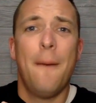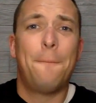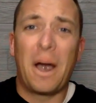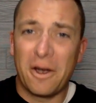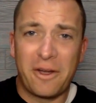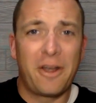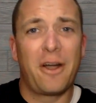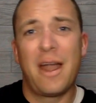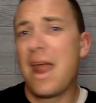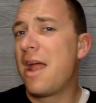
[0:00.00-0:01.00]

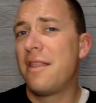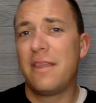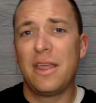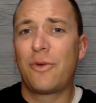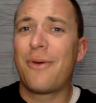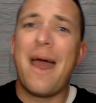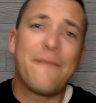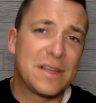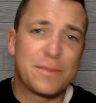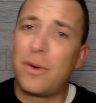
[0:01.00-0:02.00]
marketer and the
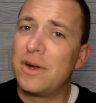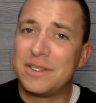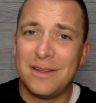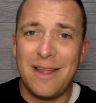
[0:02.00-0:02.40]
graphics person